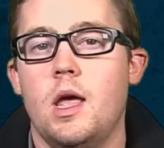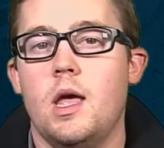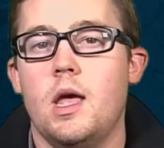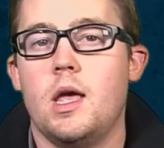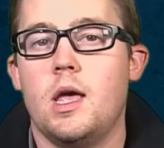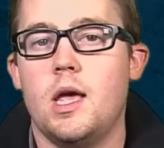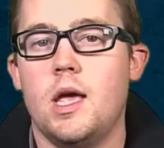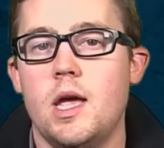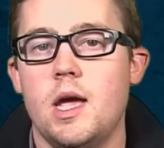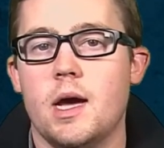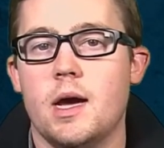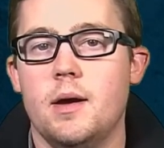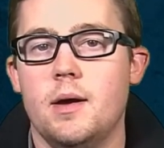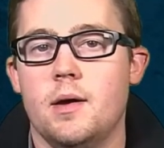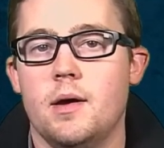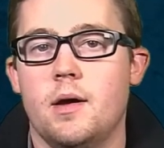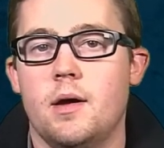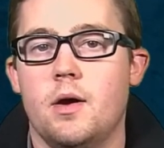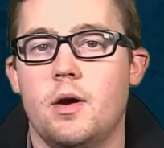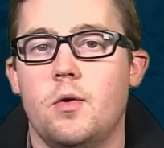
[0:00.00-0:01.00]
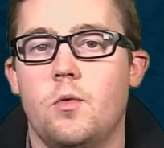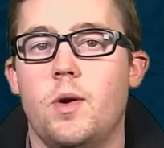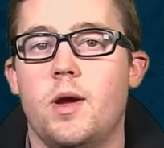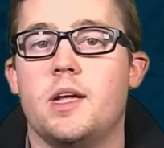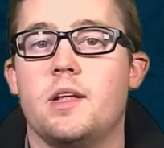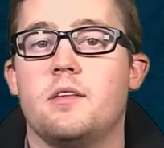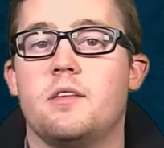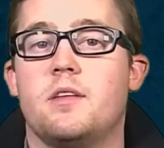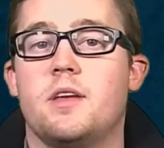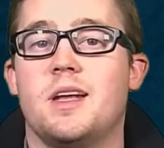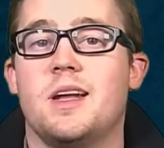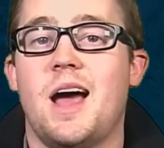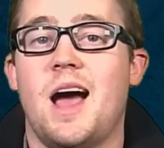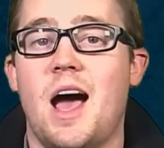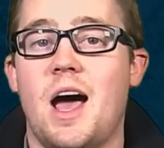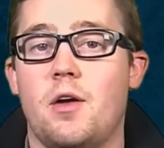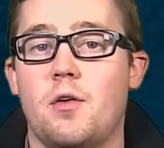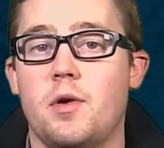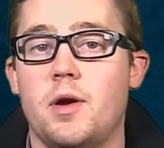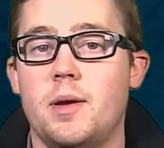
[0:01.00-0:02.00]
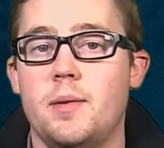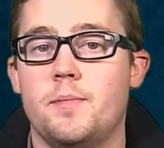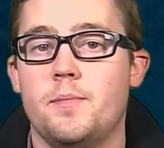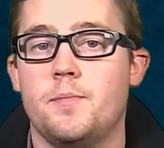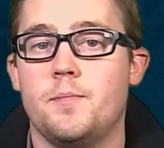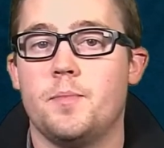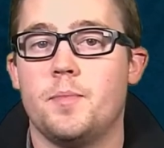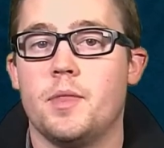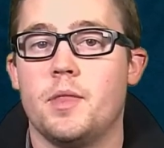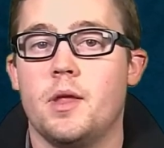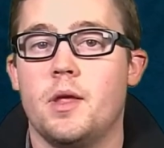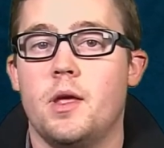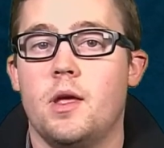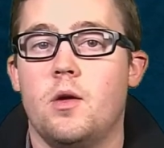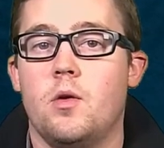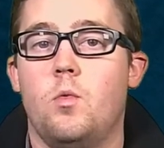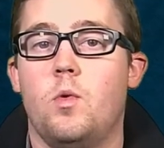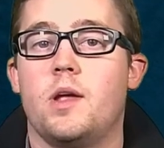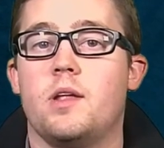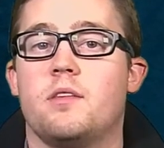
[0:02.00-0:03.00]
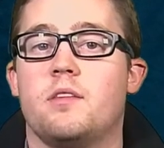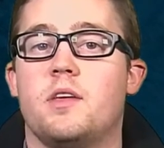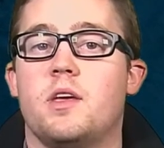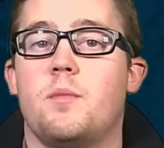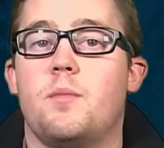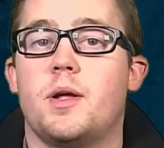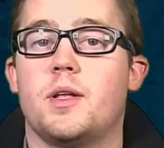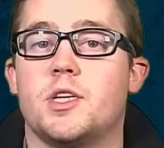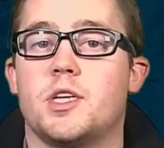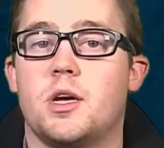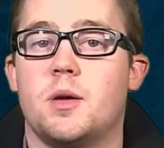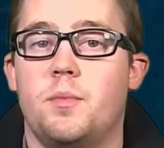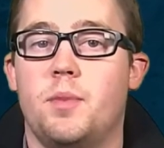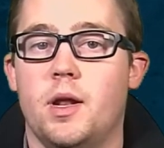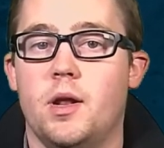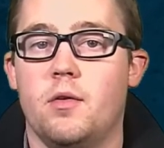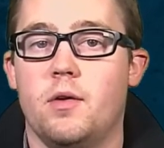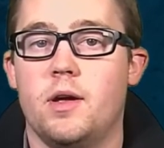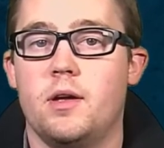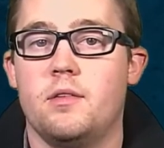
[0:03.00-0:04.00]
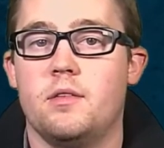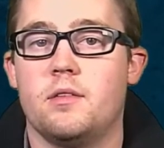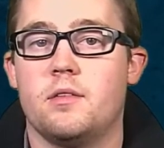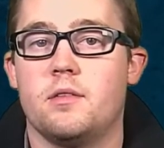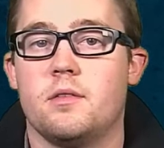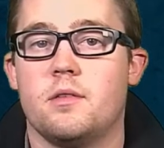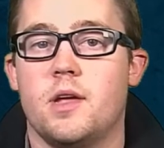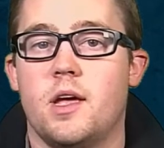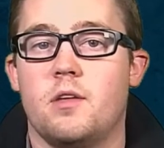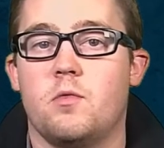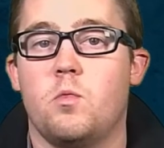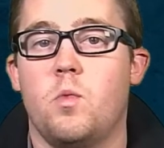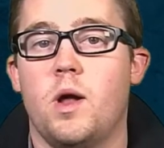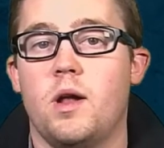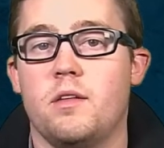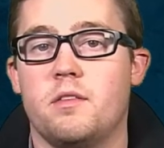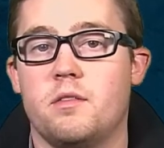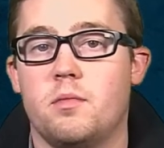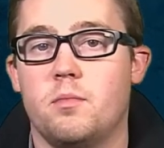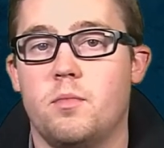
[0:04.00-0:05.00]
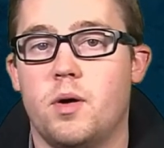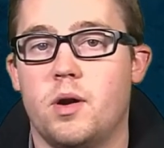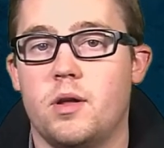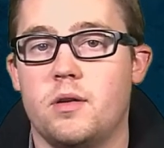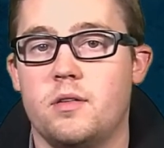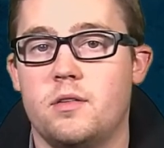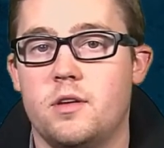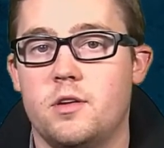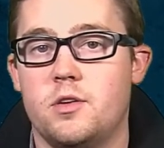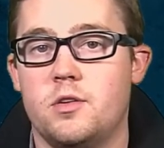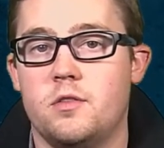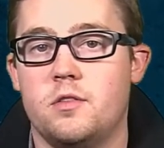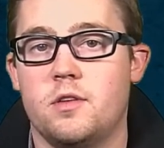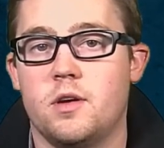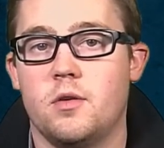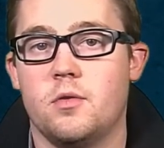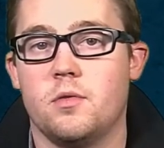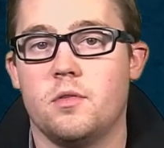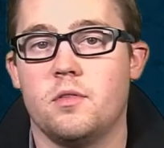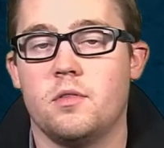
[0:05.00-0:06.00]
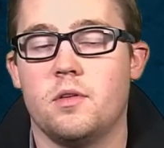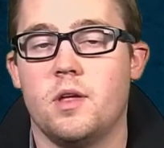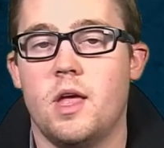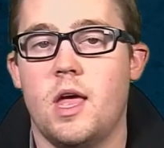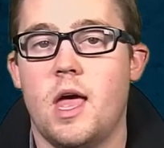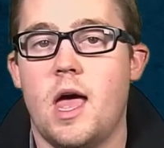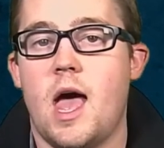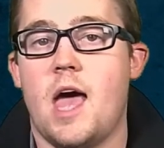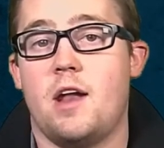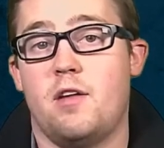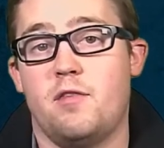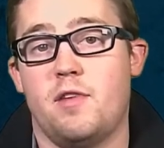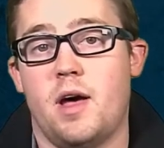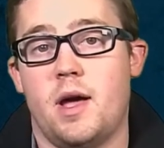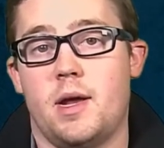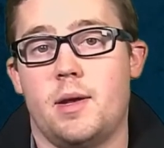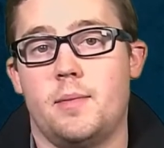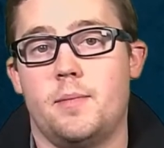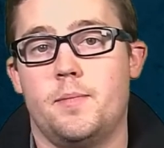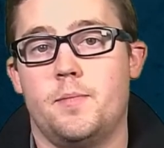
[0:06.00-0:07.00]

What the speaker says: Here we can see an artery, we can see a bunch of capillaries, as well as some body tissue cells and a vein.